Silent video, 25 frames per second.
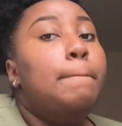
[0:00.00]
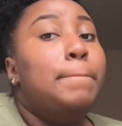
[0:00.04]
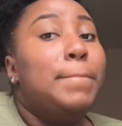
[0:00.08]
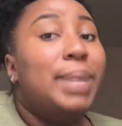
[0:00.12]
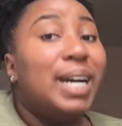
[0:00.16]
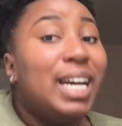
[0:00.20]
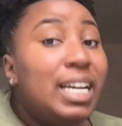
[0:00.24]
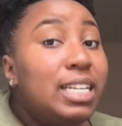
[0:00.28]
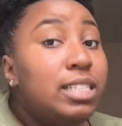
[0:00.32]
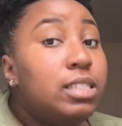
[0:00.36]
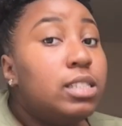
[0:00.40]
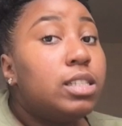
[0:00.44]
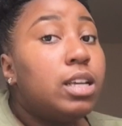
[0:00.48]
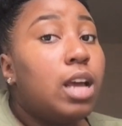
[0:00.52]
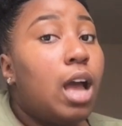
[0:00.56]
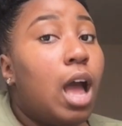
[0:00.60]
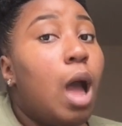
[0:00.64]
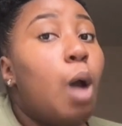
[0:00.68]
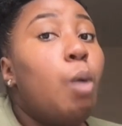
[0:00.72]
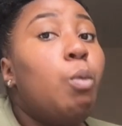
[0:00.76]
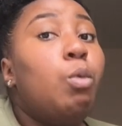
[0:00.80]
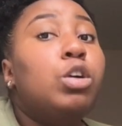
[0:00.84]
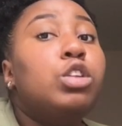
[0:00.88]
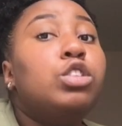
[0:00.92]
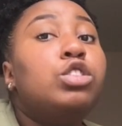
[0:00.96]
But
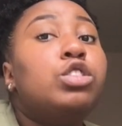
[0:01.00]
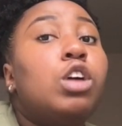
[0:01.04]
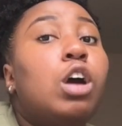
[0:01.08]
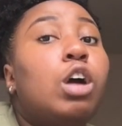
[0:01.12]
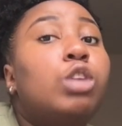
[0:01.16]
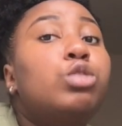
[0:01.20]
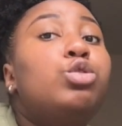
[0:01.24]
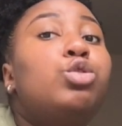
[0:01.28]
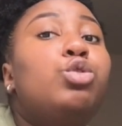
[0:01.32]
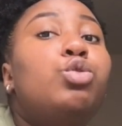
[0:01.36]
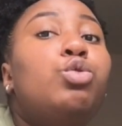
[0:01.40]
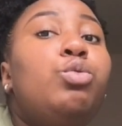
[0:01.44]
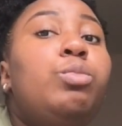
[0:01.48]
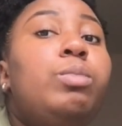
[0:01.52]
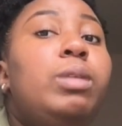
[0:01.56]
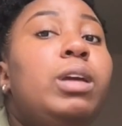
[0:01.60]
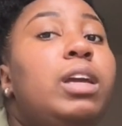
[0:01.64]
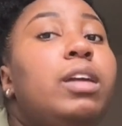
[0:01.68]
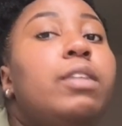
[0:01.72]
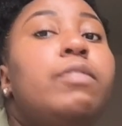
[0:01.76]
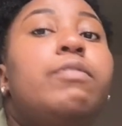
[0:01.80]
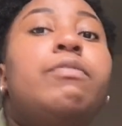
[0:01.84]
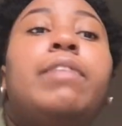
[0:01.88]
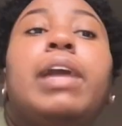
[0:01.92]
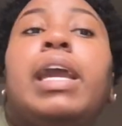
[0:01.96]
I want y'all to
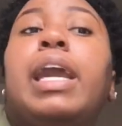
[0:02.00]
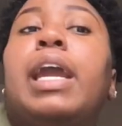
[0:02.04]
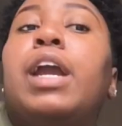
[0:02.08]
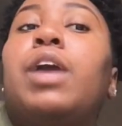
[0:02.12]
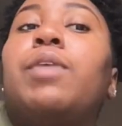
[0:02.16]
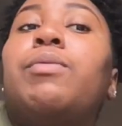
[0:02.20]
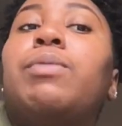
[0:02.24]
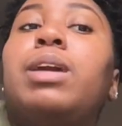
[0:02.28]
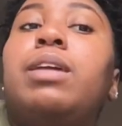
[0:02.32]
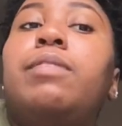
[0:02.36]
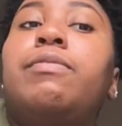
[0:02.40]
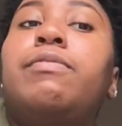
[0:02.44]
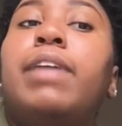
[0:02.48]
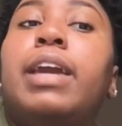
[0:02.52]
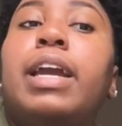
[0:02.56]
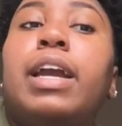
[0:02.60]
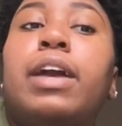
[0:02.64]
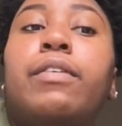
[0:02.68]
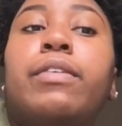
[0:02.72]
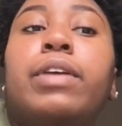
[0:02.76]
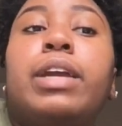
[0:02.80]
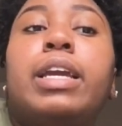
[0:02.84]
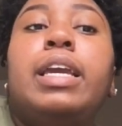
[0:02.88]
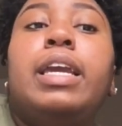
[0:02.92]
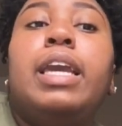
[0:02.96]
be very,
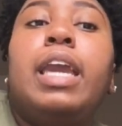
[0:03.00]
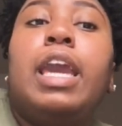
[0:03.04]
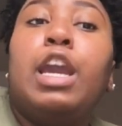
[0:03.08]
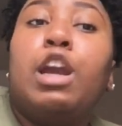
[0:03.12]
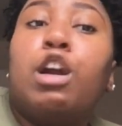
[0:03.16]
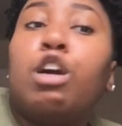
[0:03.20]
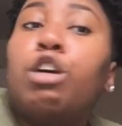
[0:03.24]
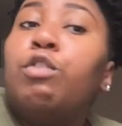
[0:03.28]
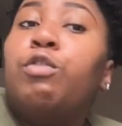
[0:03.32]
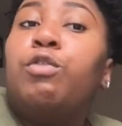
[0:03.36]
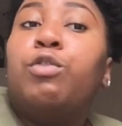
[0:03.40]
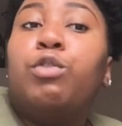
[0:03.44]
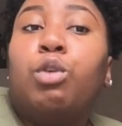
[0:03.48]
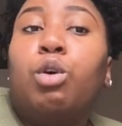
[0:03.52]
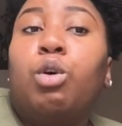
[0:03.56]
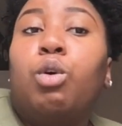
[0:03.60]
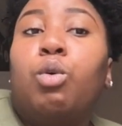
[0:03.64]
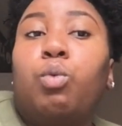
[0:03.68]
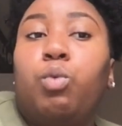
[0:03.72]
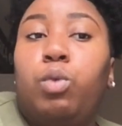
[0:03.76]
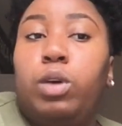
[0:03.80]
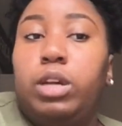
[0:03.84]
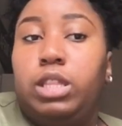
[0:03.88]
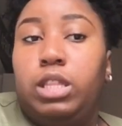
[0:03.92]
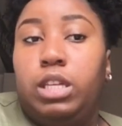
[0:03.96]
very careful
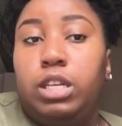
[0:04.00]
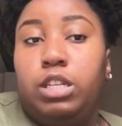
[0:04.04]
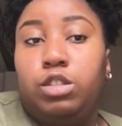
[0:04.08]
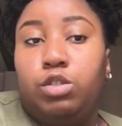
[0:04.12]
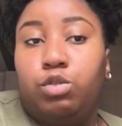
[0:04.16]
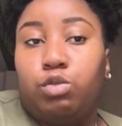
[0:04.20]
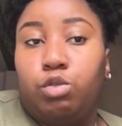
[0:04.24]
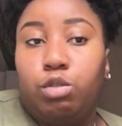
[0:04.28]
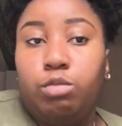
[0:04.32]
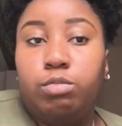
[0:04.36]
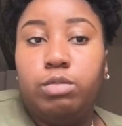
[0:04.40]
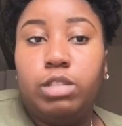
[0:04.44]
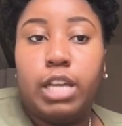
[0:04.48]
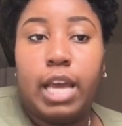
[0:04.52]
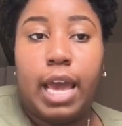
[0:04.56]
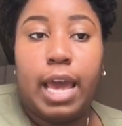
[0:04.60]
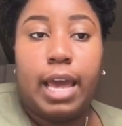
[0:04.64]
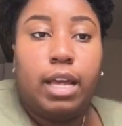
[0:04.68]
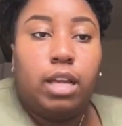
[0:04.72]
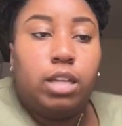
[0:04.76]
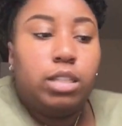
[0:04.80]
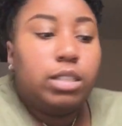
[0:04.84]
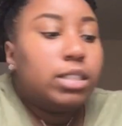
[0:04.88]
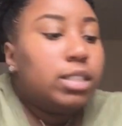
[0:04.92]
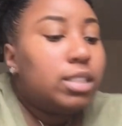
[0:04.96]
with these group
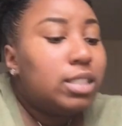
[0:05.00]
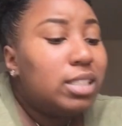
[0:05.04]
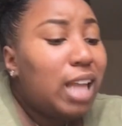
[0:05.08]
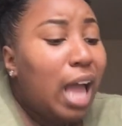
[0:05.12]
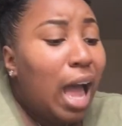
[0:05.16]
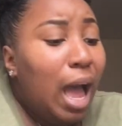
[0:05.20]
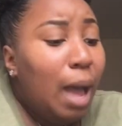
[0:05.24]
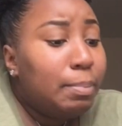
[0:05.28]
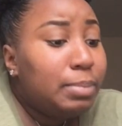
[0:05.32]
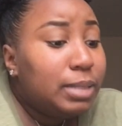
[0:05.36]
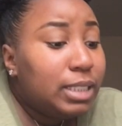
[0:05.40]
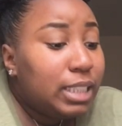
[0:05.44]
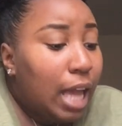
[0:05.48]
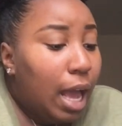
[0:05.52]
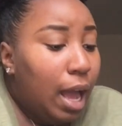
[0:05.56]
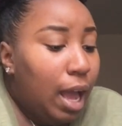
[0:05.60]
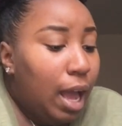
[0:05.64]
chats. Stop.